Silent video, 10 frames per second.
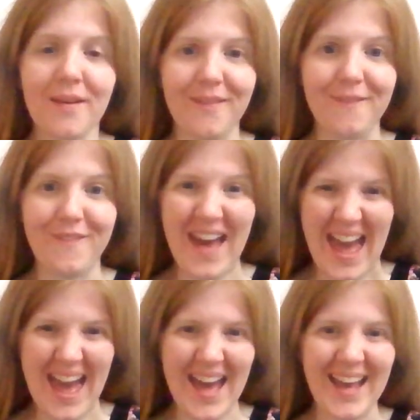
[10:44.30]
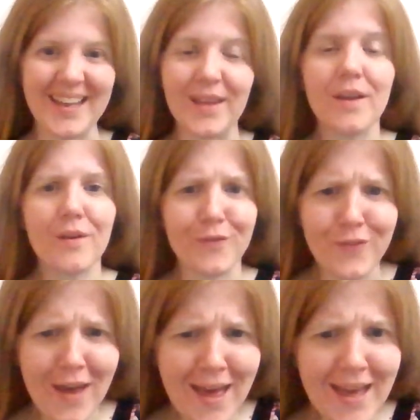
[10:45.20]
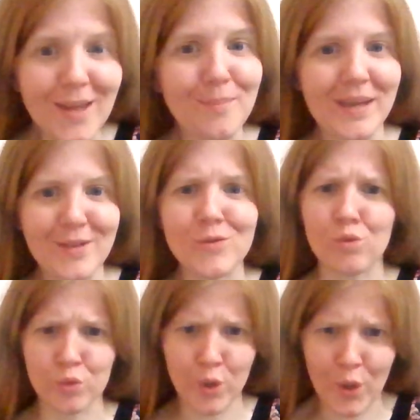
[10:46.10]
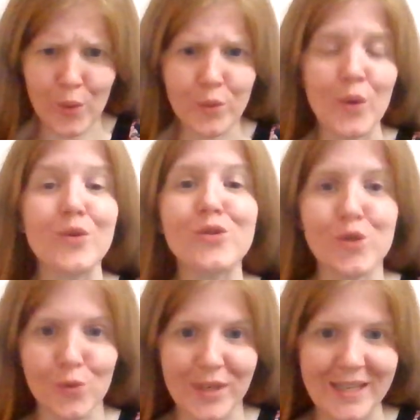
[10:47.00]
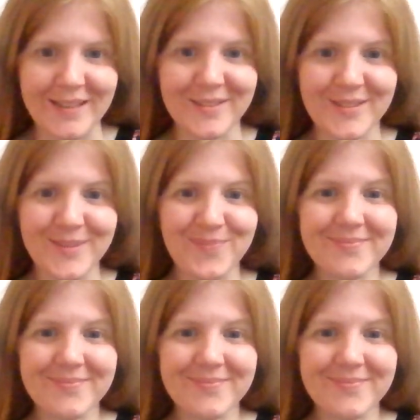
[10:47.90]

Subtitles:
väg. Väg means road or street.